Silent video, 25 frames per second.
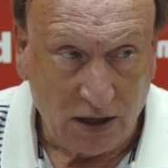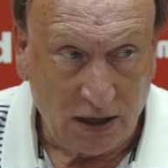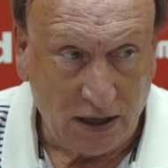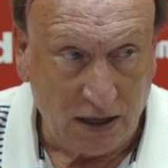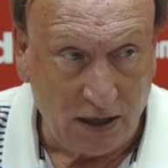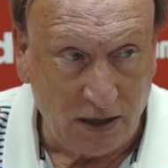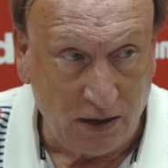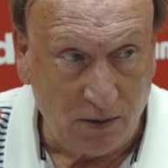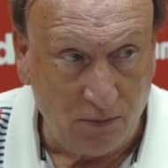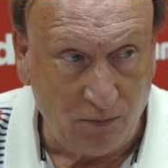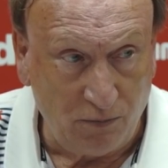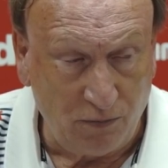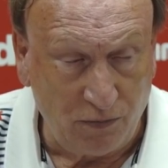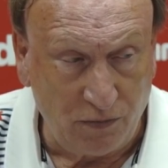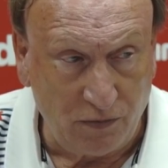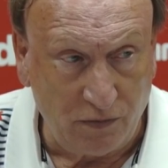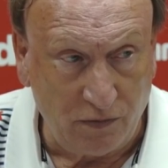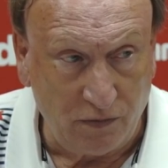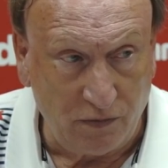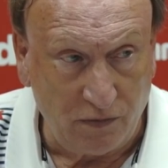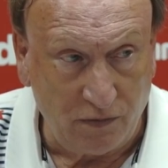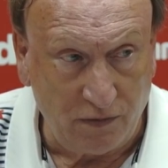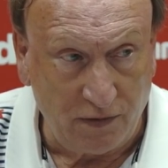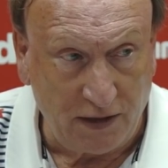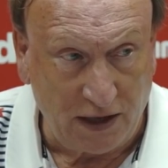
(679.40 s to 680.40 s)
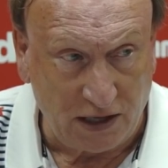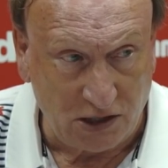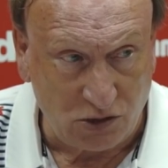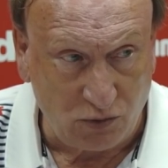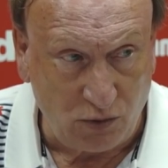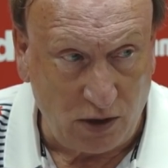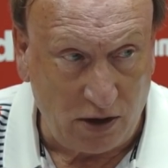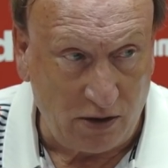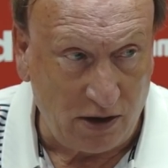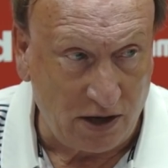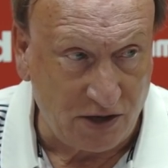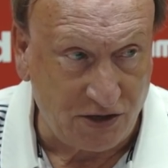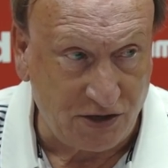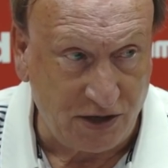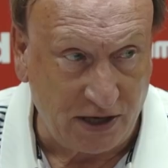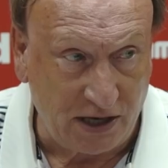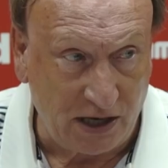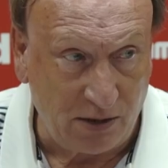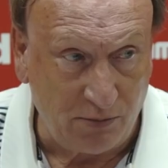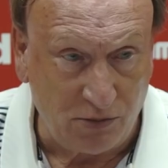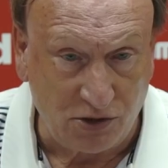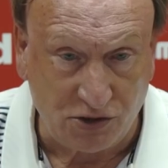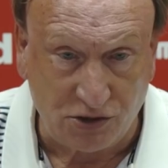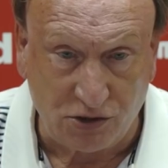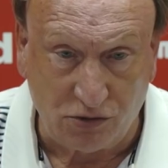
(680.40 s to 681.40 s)
Um, that's where I see
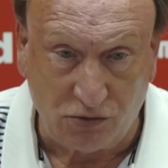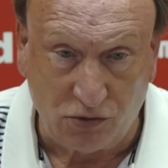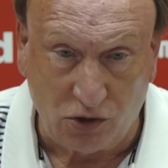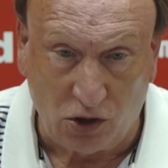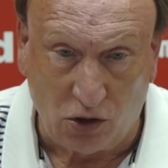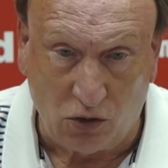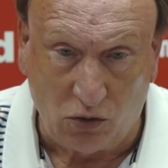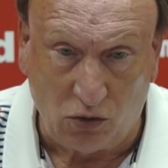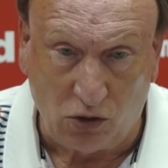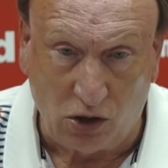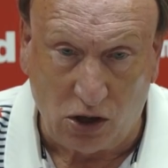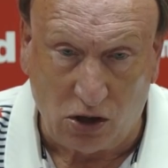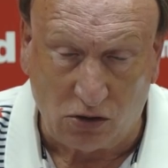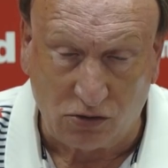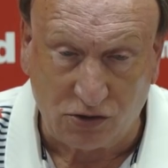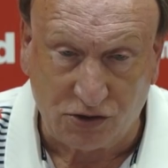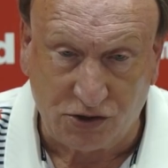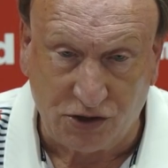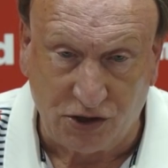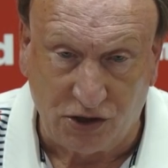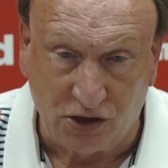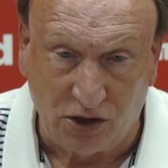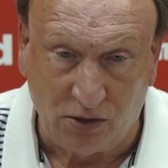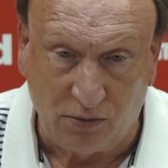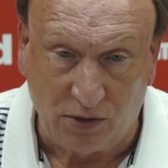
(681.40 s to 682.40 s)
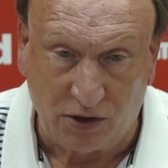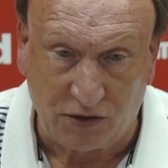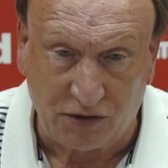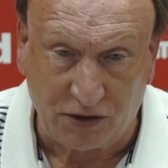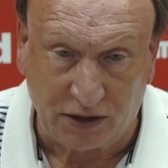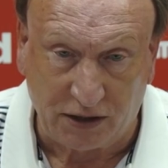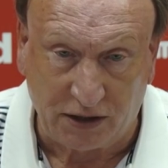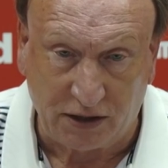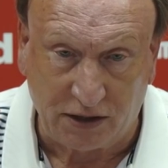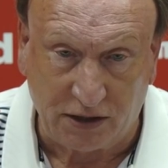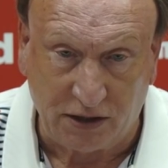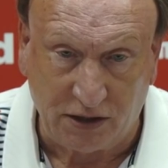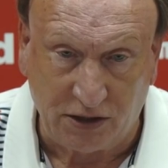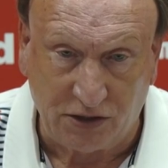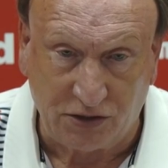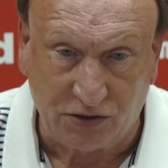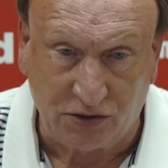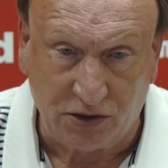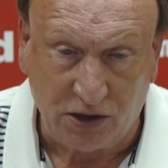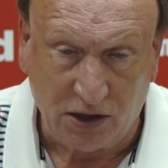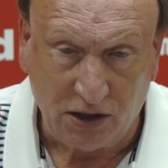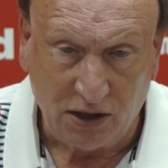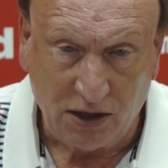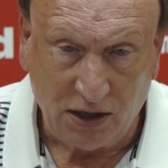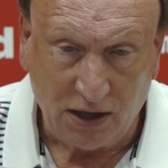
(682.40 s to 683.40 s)
him as a role long term. I think
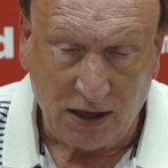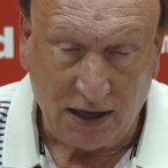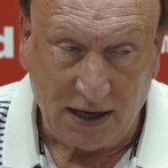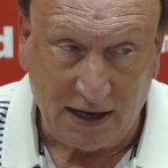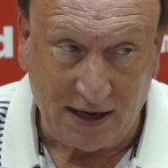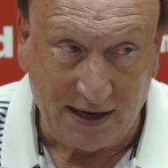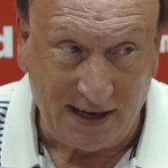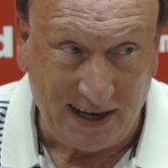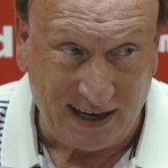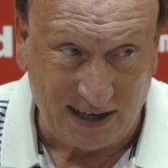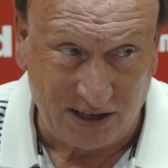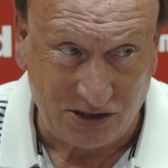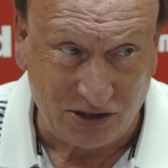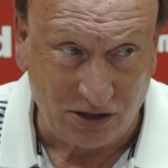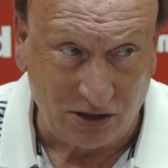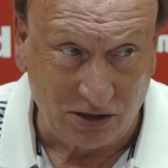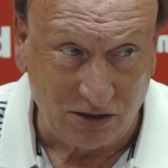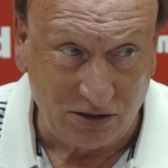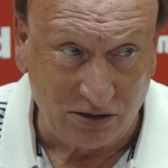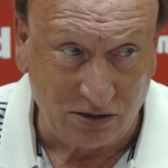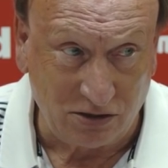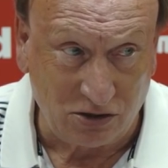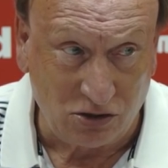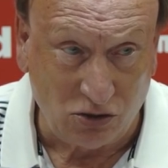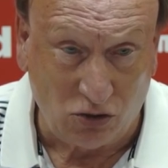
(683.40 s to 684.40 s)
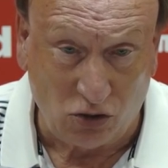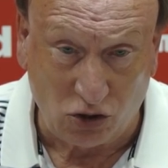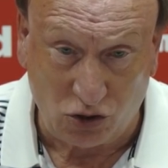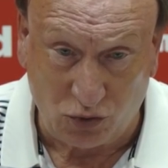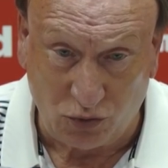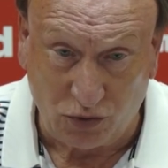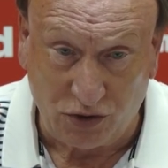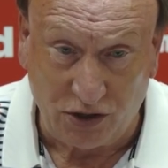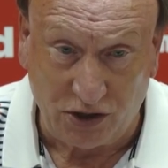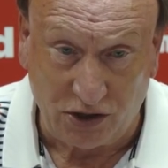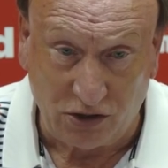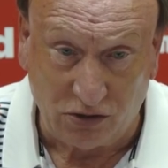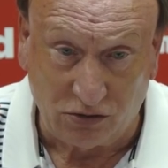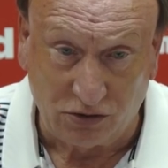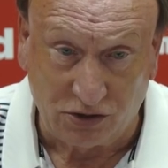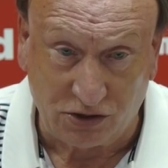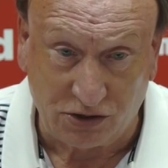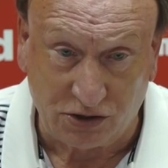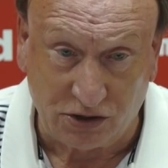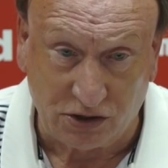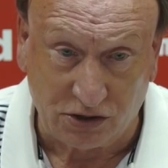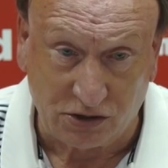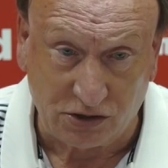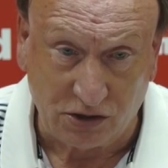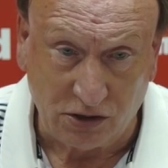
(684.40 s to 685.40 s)
he's an excellent coach with the
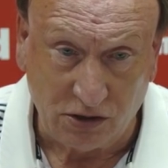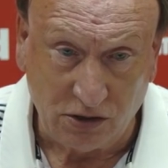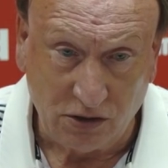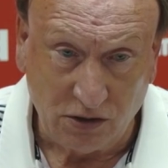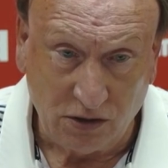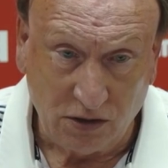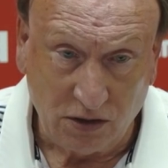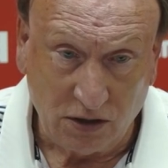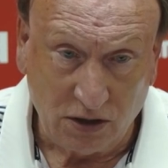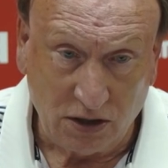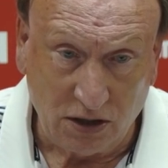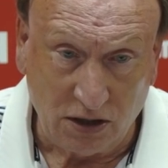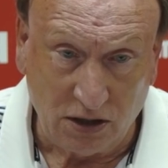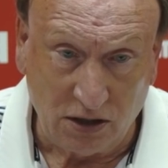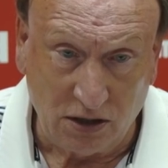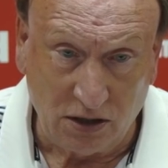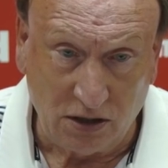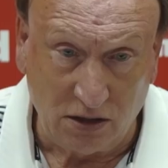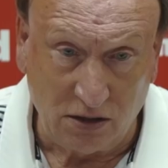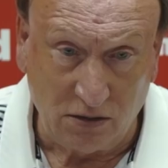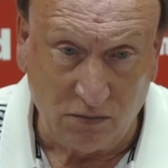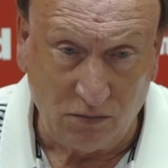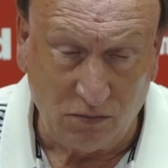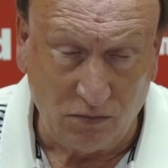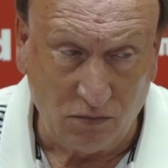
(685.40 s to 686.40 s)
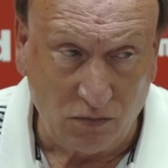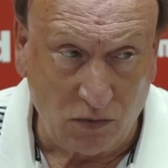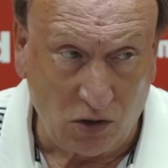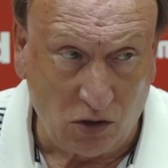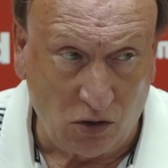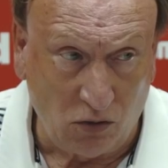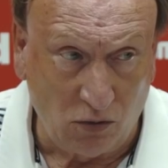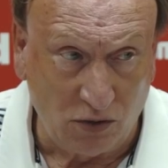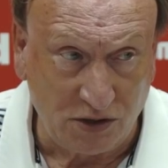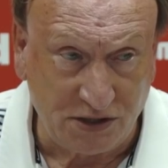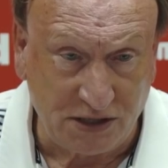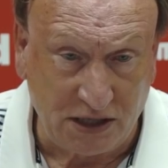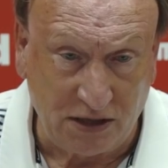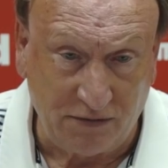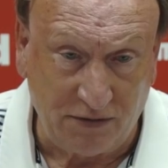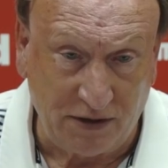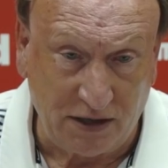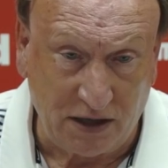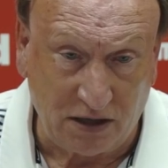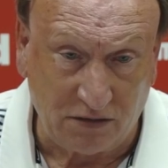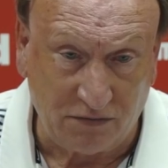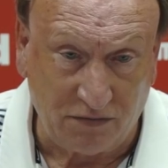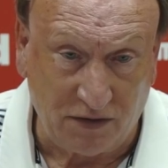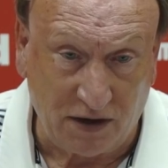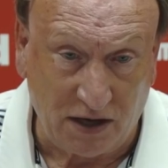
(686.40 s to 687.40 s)
youngsters, um, always giving
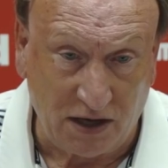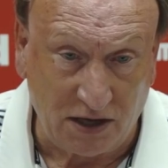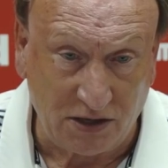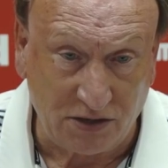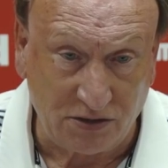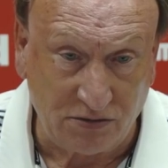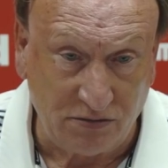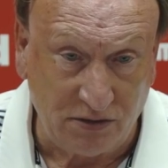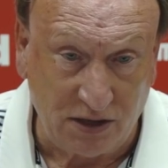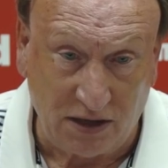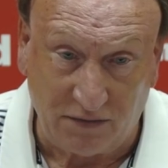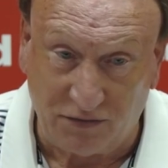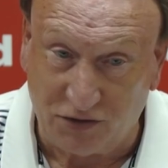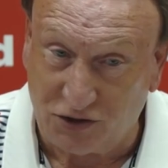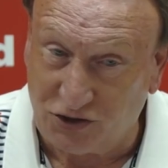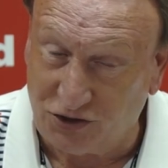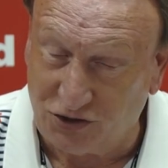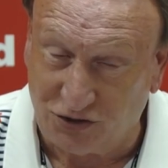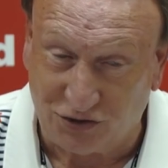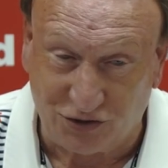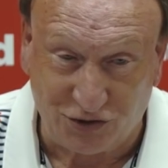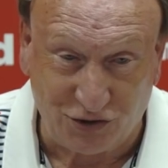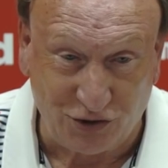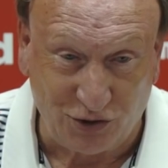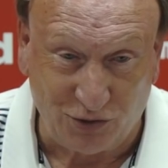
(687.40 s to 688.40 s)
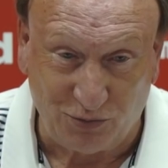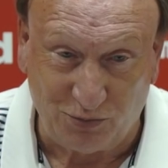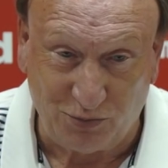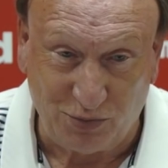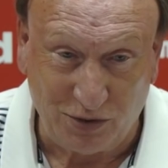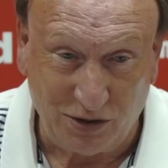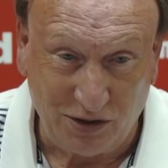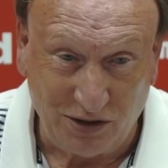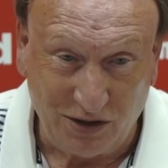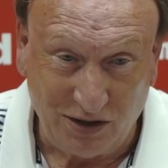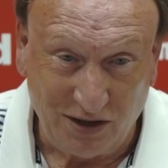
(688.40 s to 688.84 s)
advice, never shuts up.